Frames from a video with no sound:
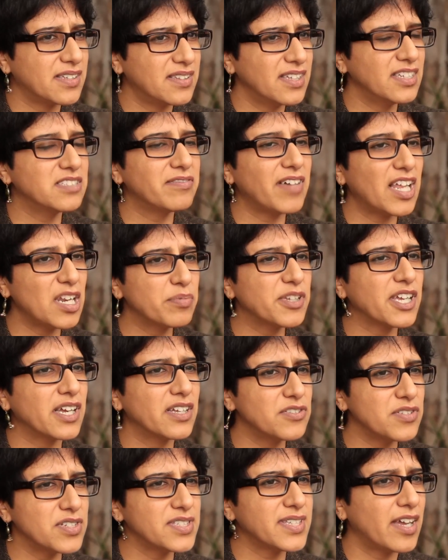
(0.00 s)
think developed
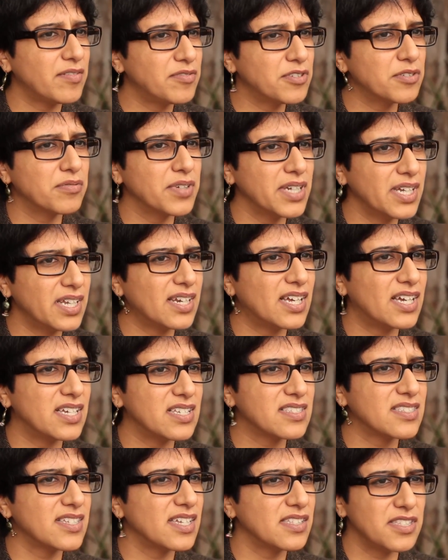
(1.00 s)
countries have to
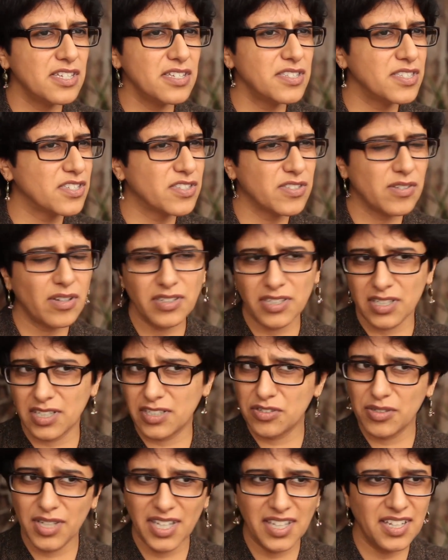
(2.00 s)
realize that this is not
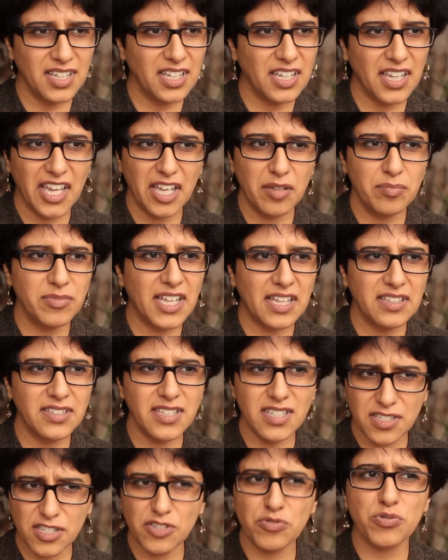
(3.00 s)
a trading game, that
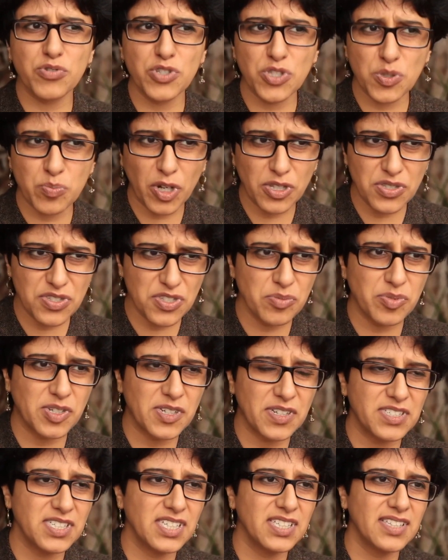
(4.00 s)
this is
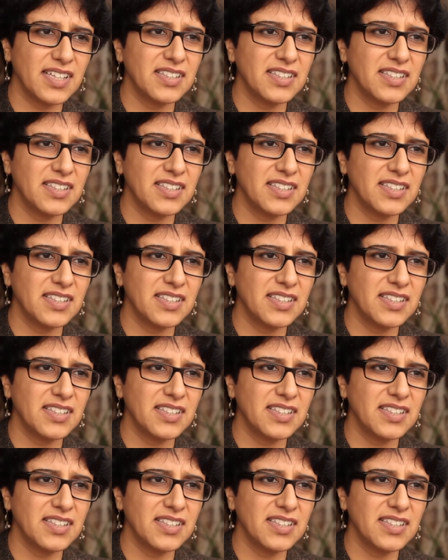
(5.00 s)
responsibility,